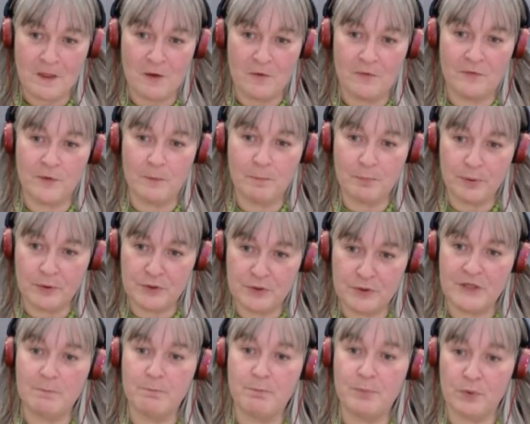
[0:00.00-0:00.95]
for
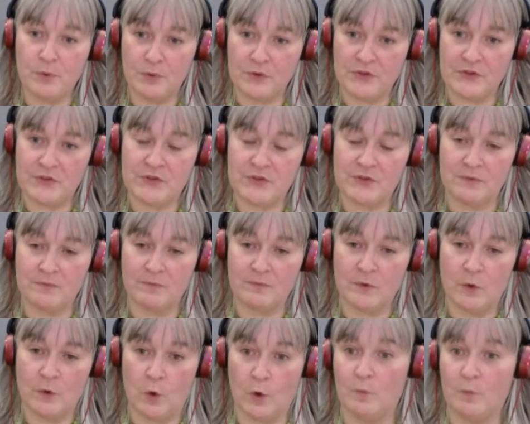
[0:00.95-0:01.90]
putting books,
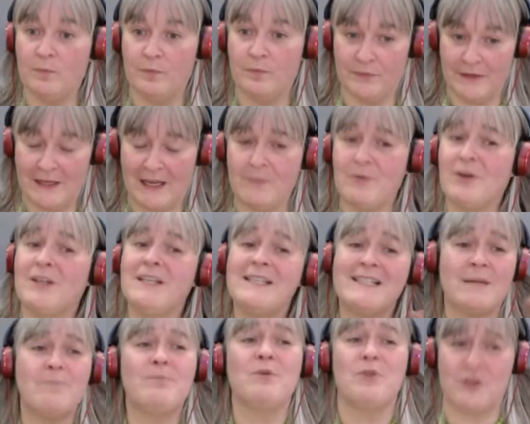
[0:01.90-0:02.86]
or I'm going to
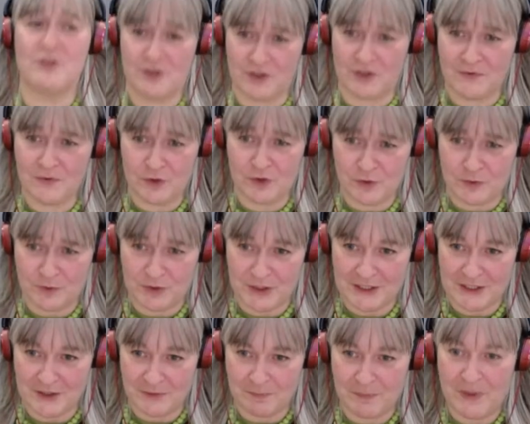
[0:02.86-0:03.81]
say books just for
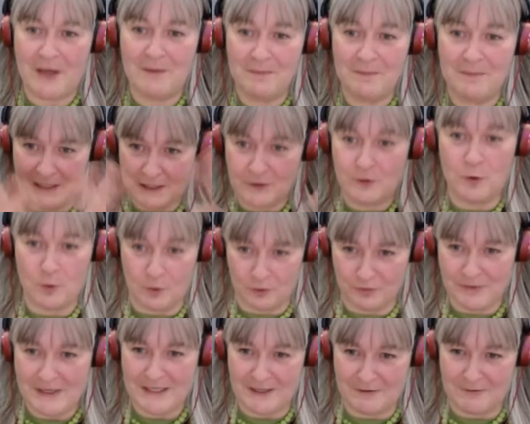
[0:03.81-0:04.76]
shortage, but I mean all
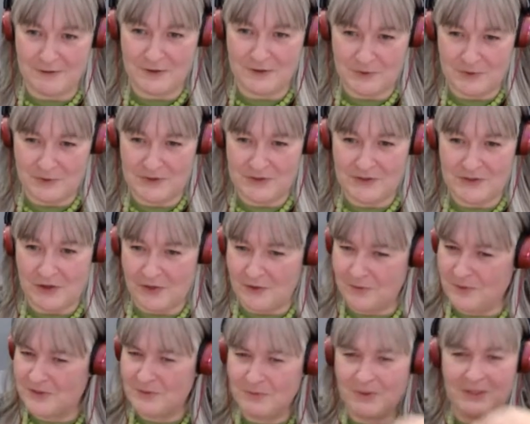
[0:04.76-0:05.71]
reading resources.
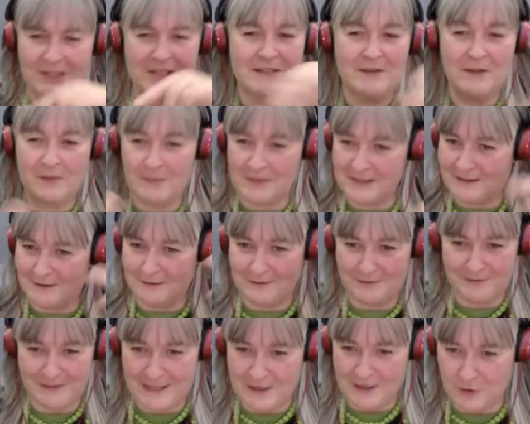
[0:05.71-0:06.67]
Otherwise, I'm going to tie myself
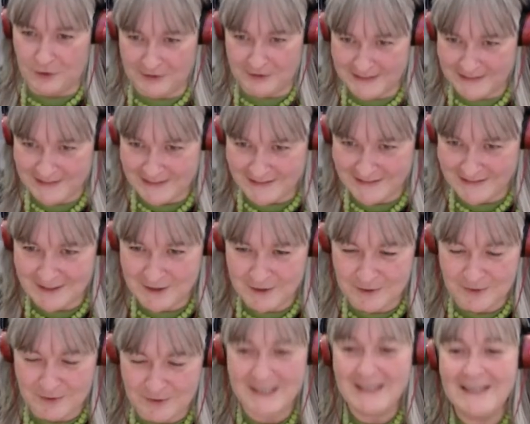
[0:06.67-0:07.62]
in knots yeah. as I mm-hmm.
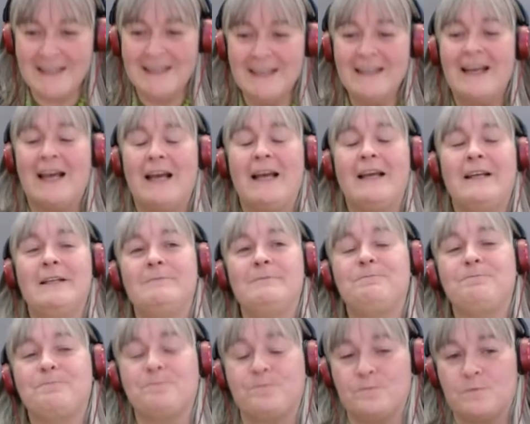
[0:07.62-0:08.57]
talk. Mm-hmm.
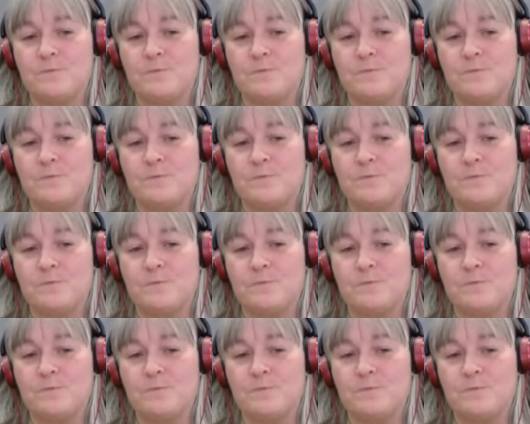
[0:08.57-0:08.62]
Um,